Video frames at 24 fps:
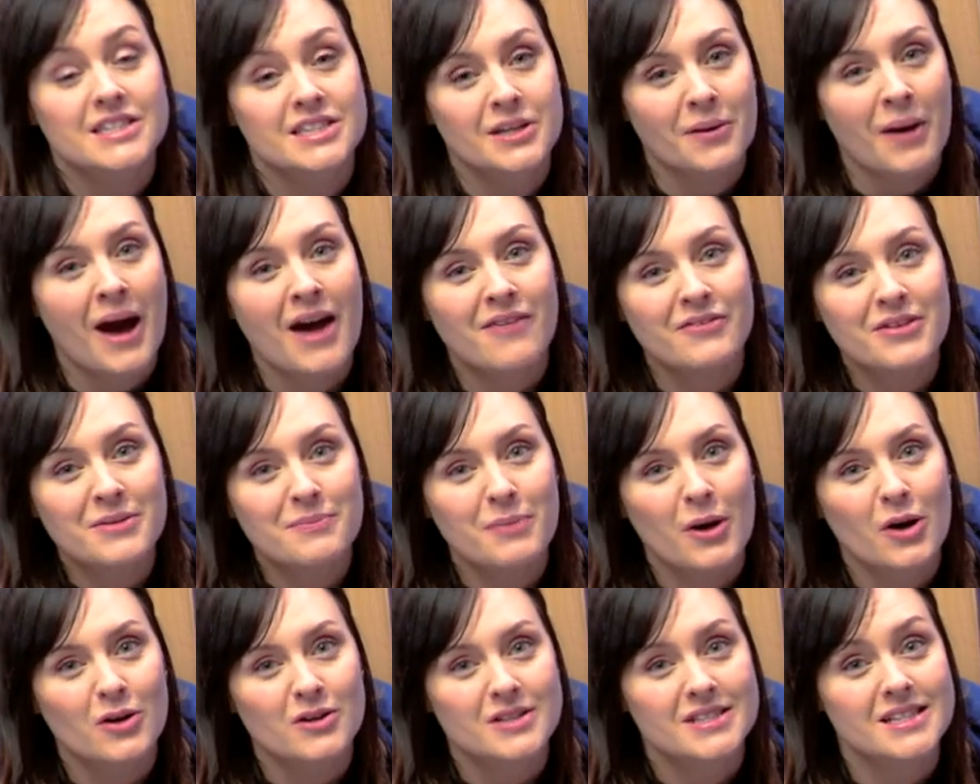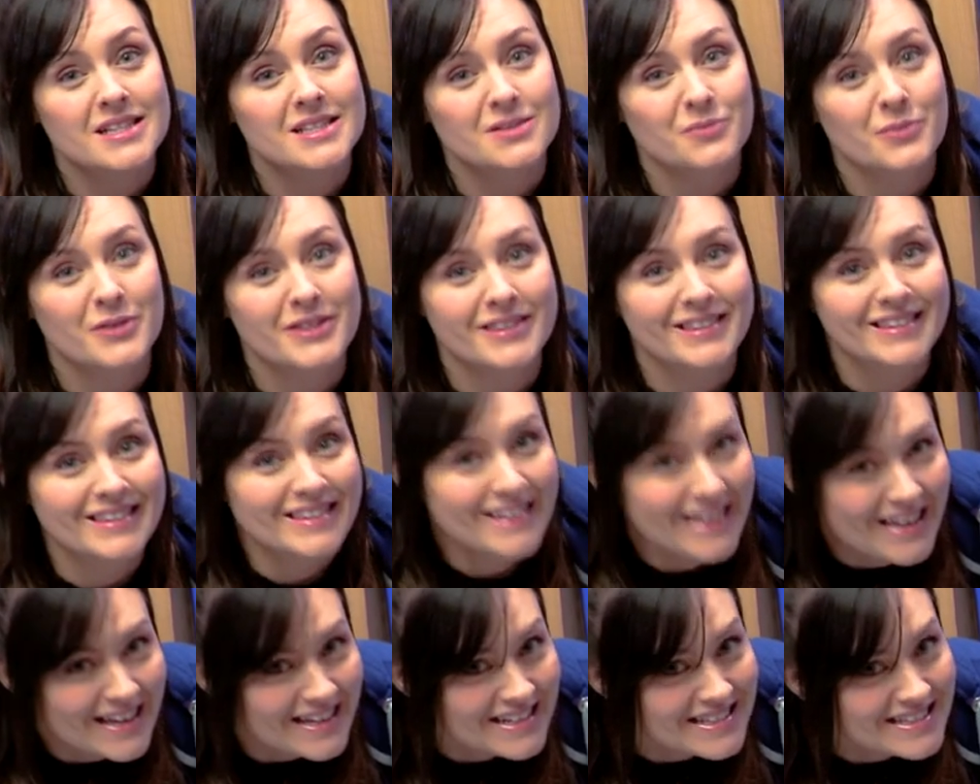So having boxes with
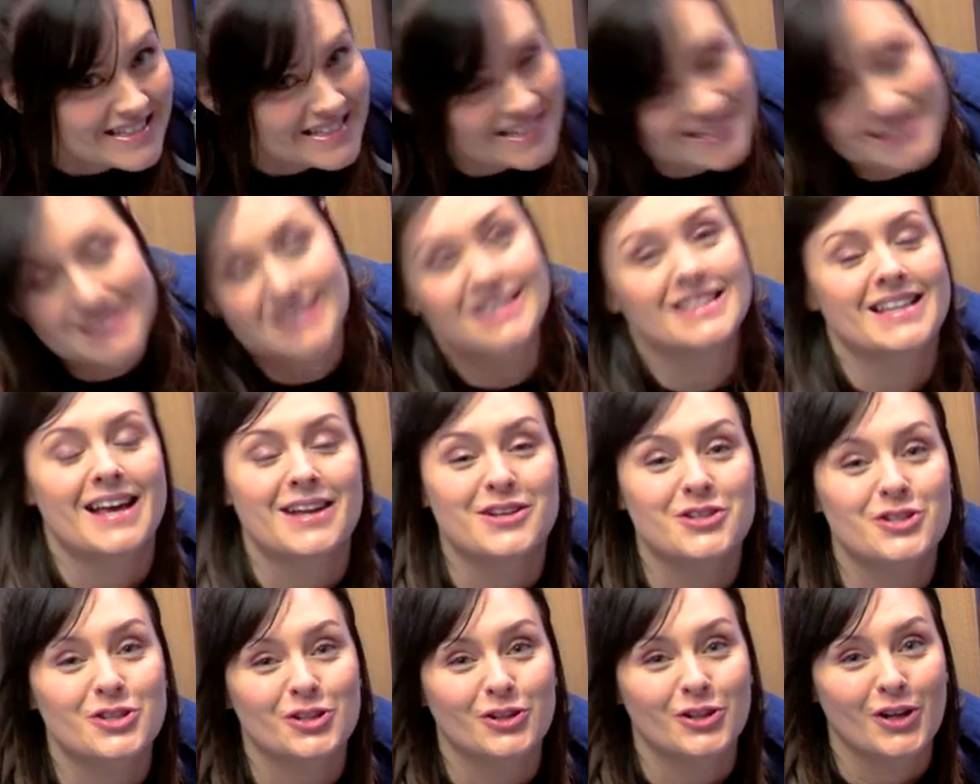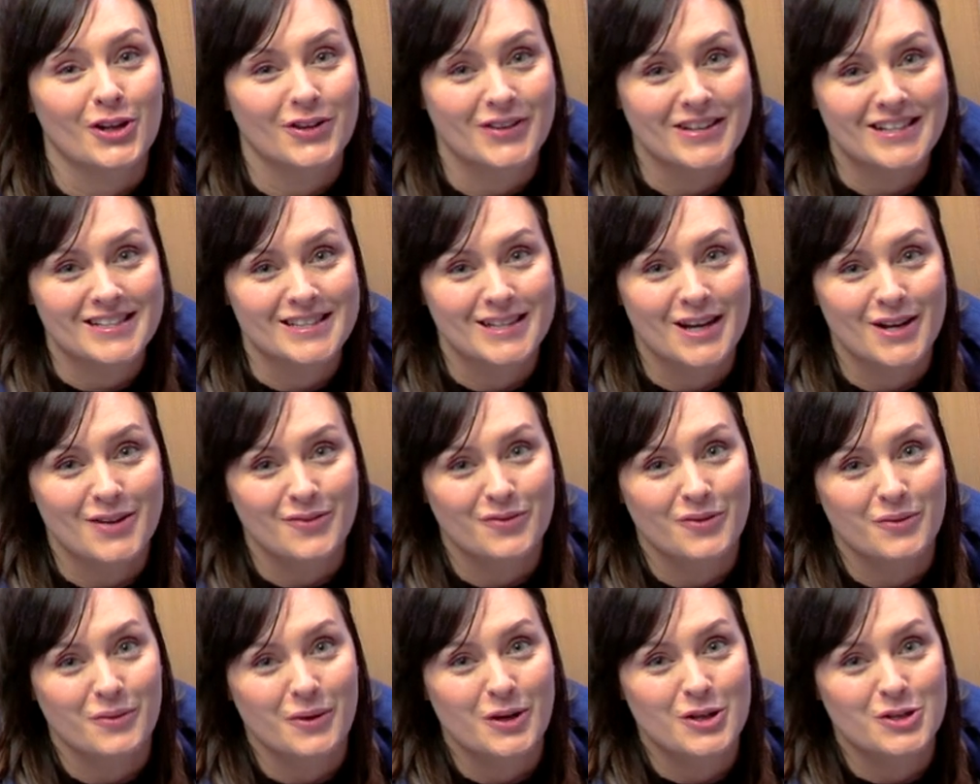lids is essential on this side
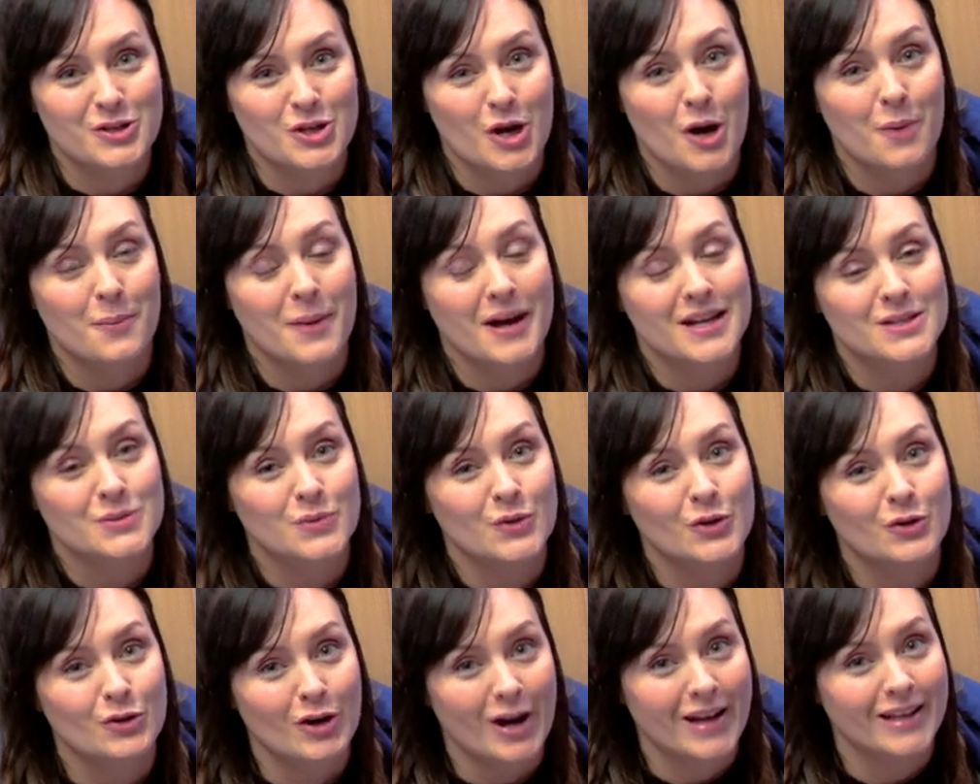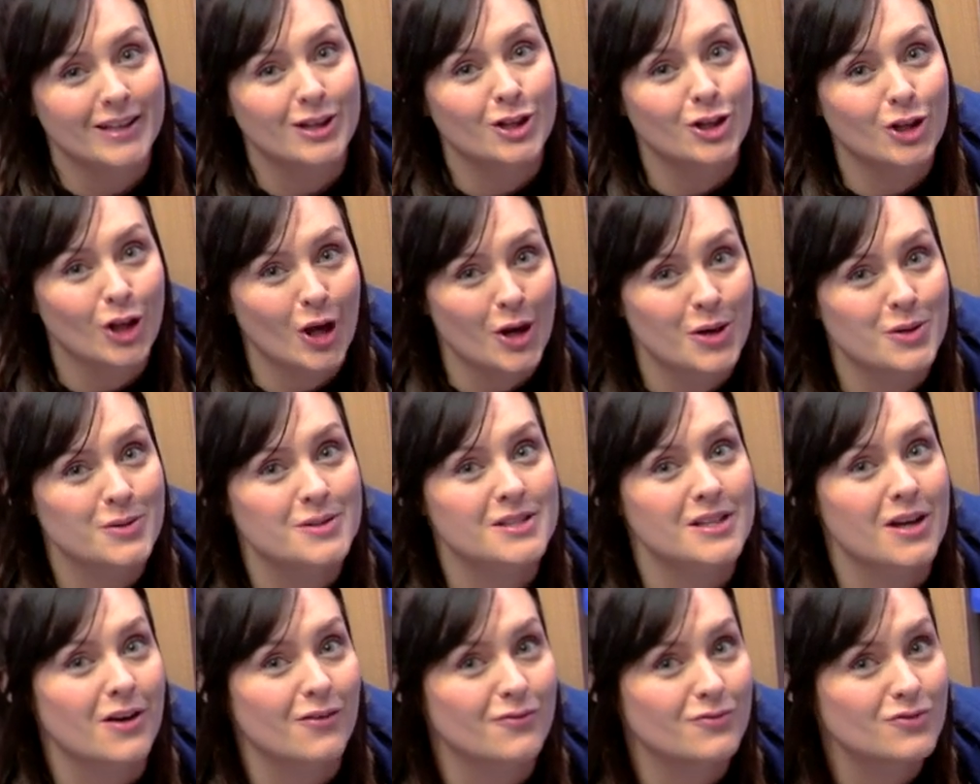of the workshop as we create
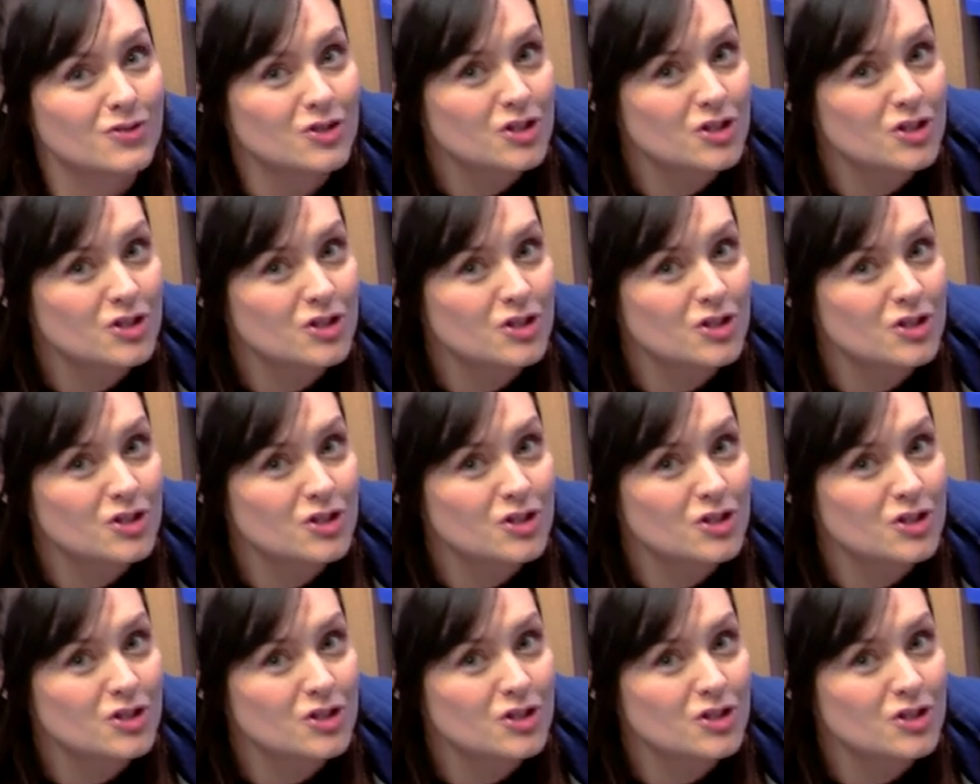loads of